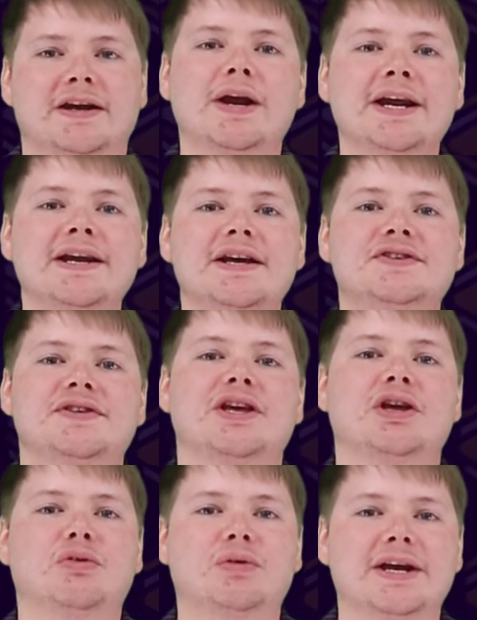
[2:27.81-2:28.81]
Quinton is the
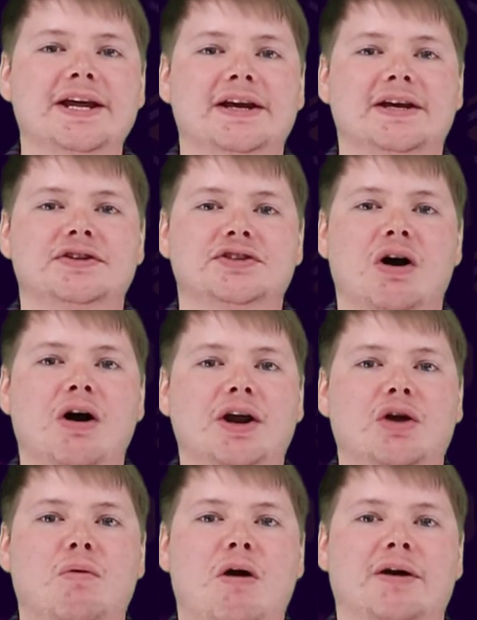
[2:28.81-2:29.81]
ingredient in
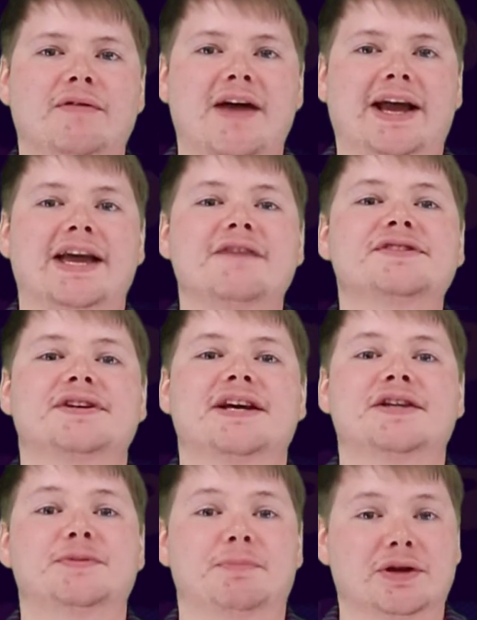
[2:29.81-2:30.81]
tonic water that gives it
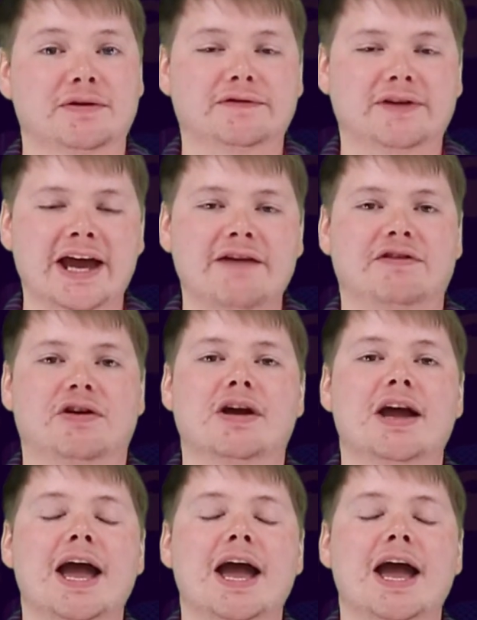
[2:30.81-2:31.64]
its bitter flavor.